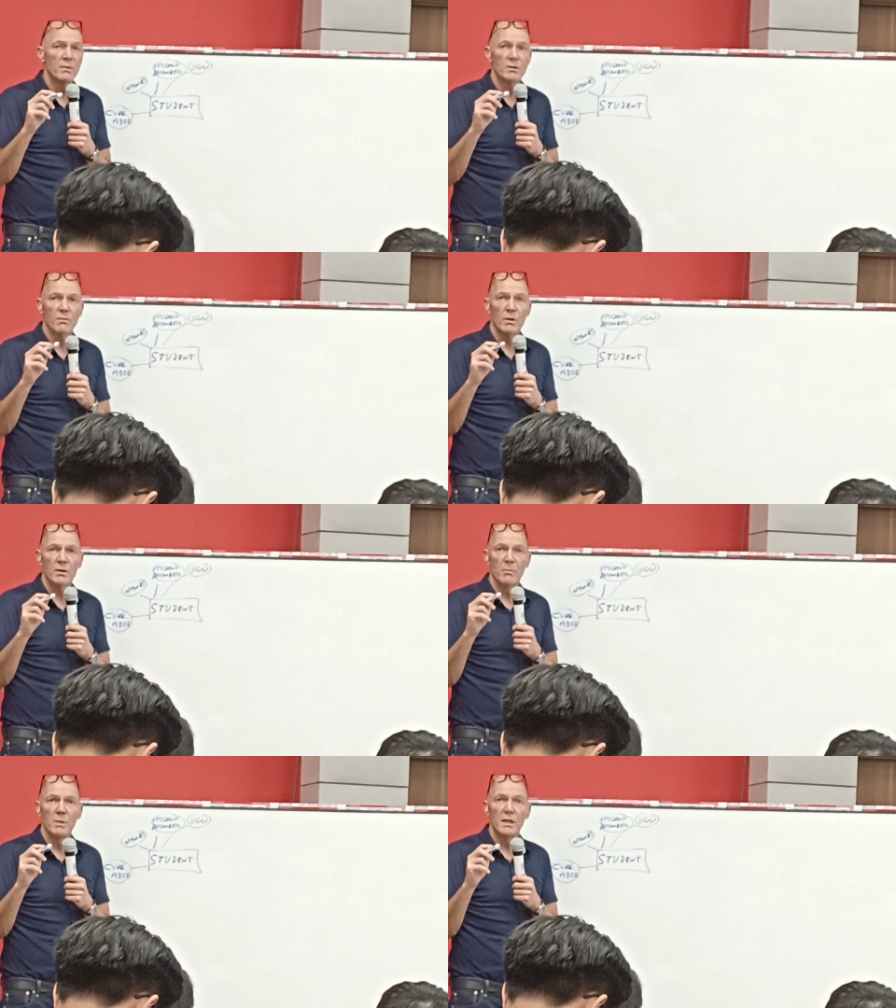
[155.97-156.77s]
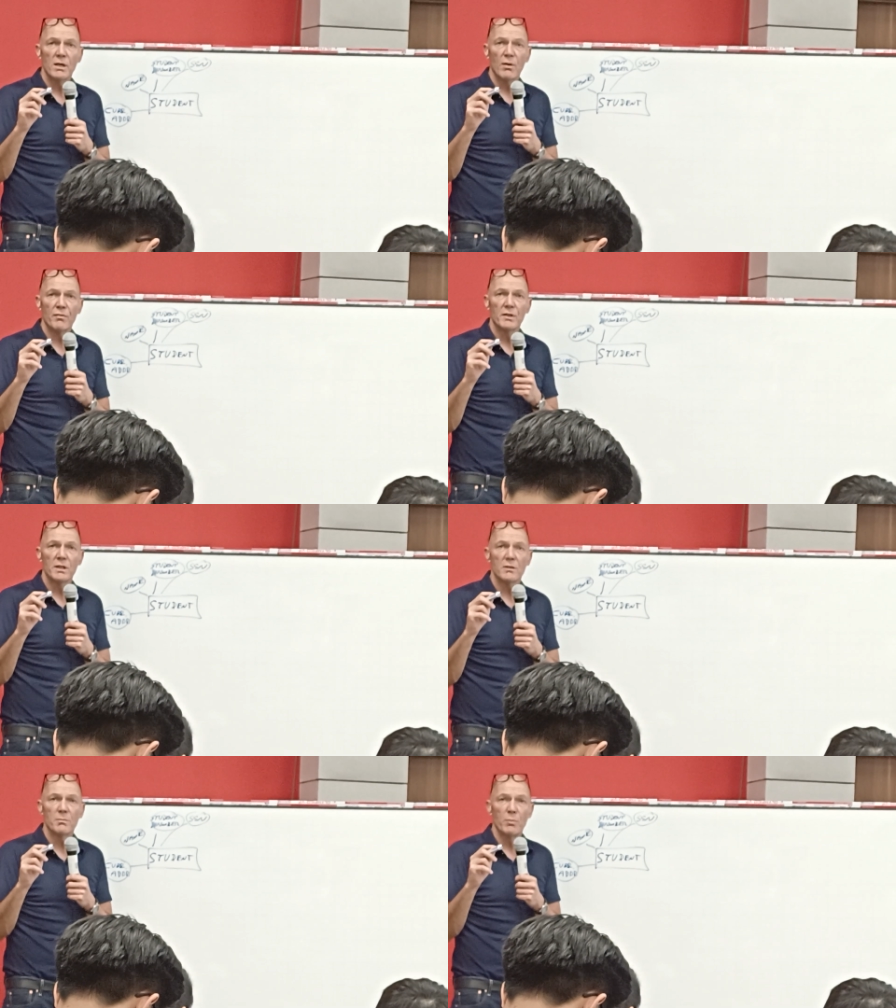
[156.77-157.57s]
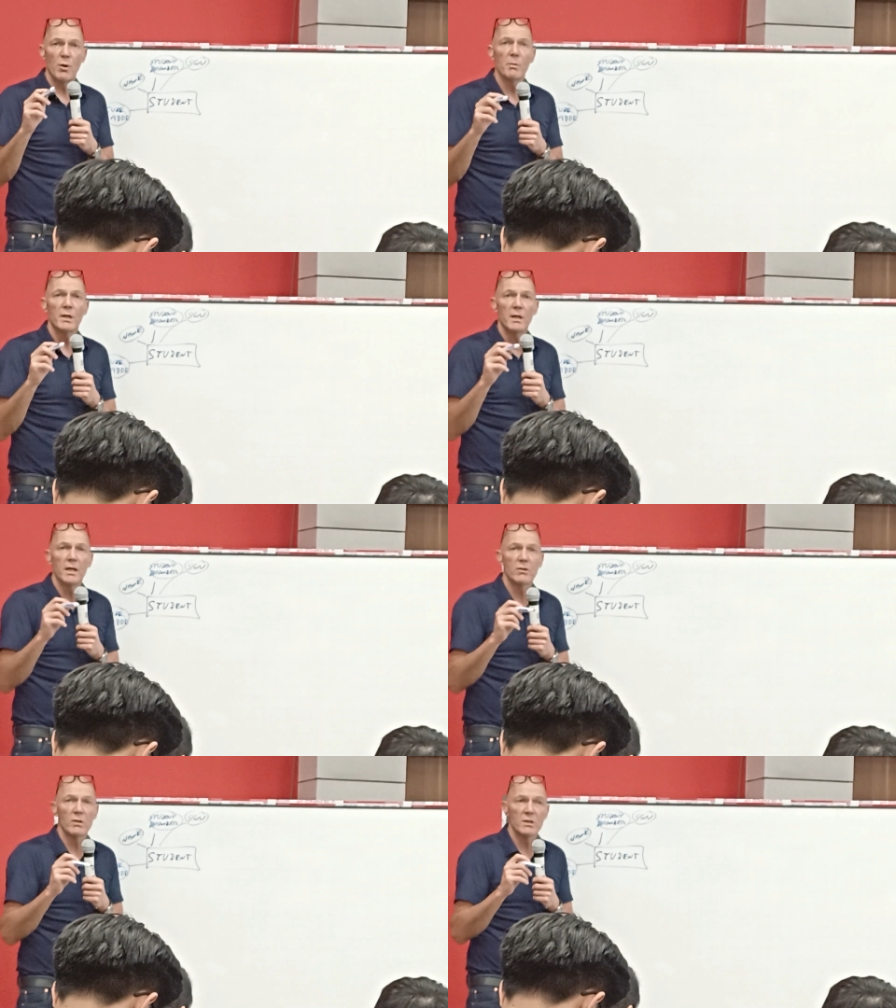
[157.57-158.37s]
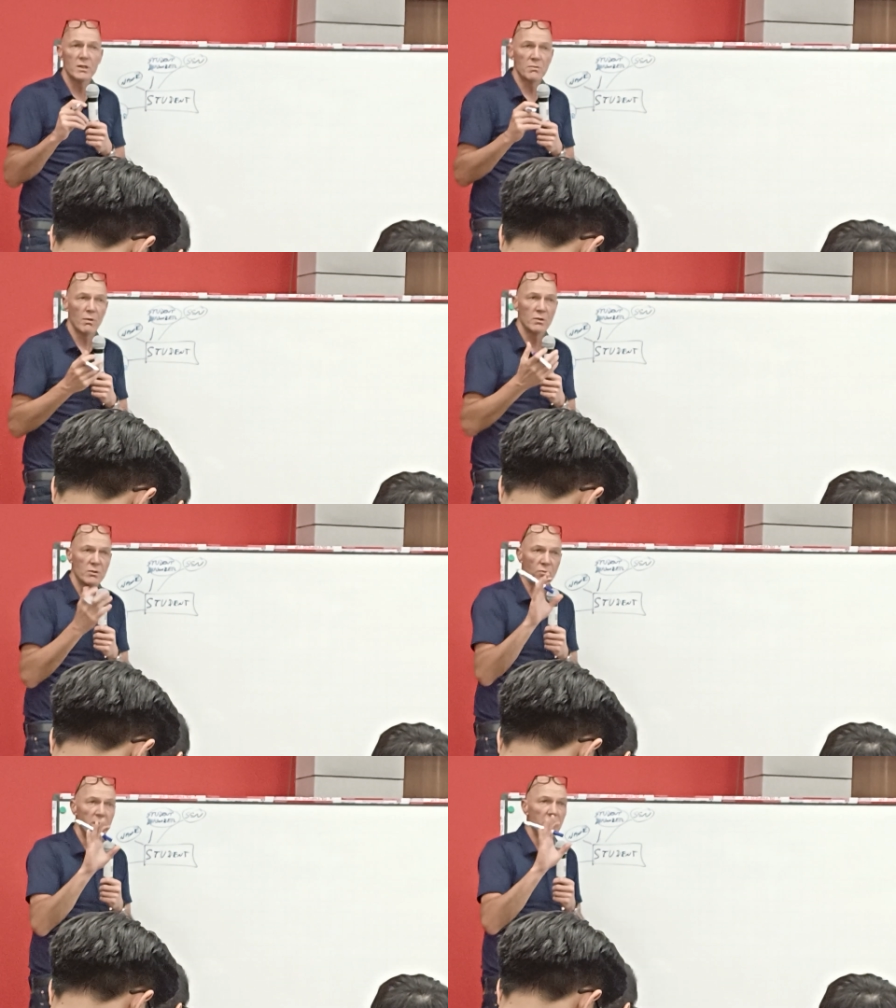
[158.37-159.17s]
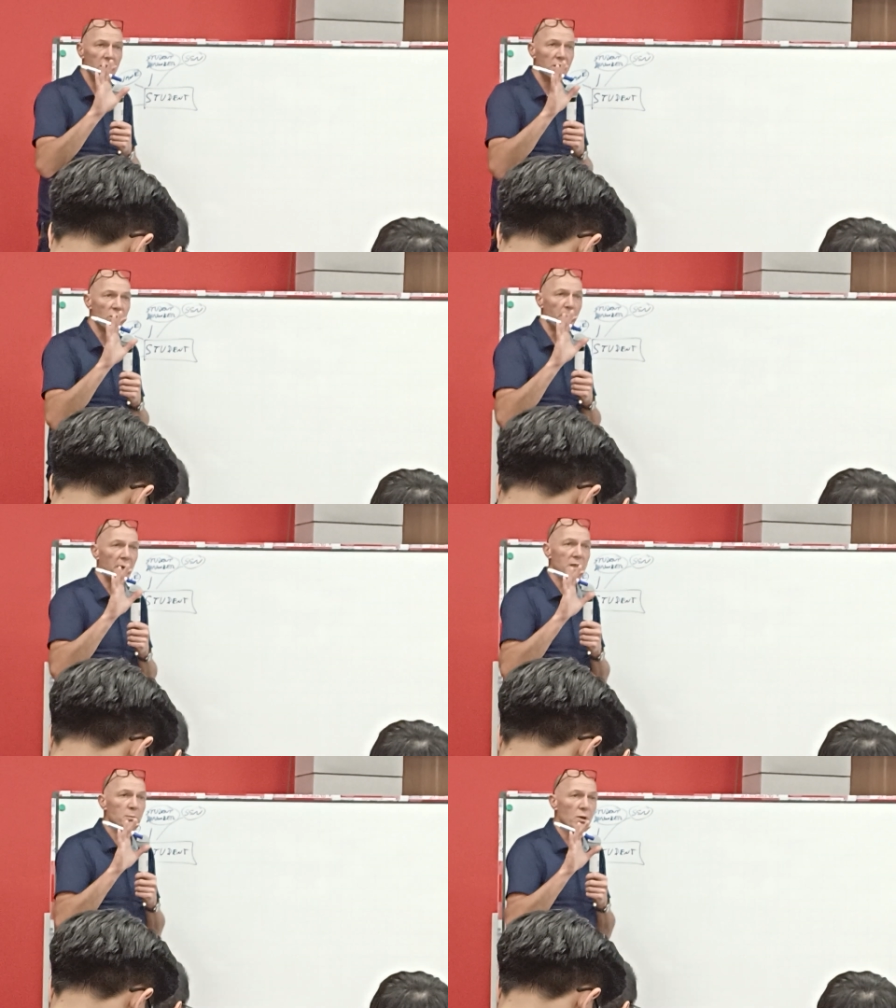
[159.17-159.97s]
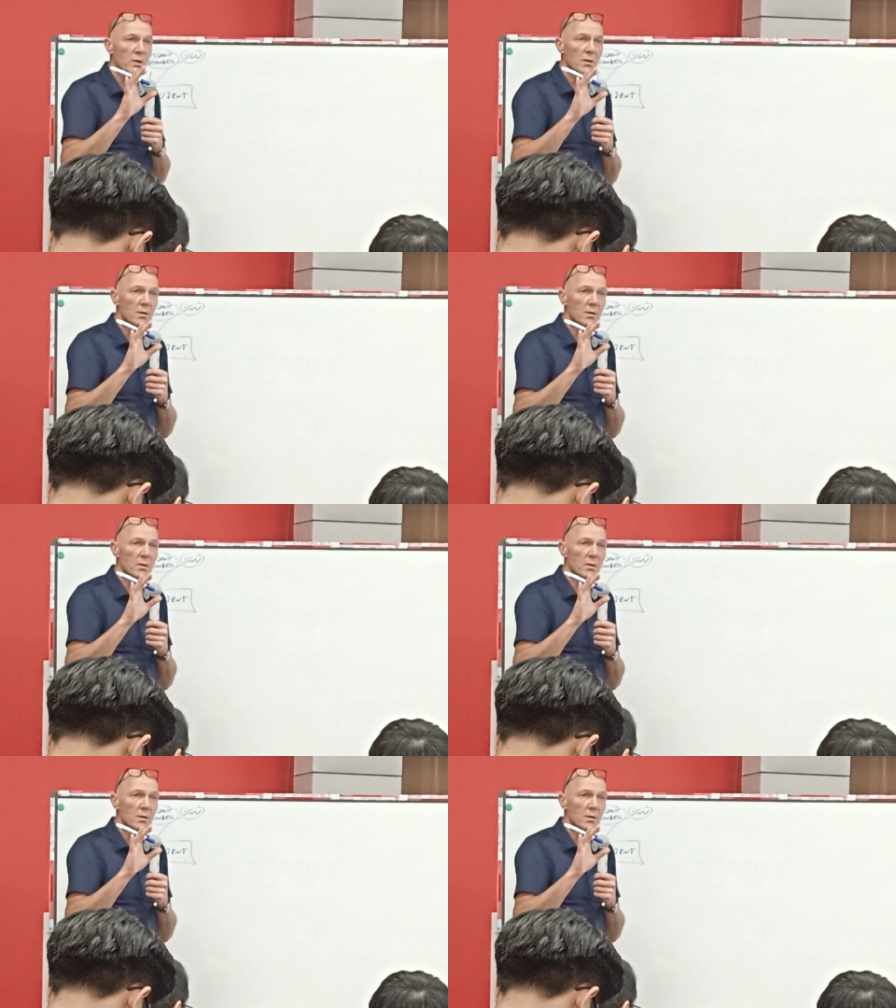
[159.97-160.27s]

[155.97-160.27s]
with what the meaning of it is. Permanent address is what is written in your passport.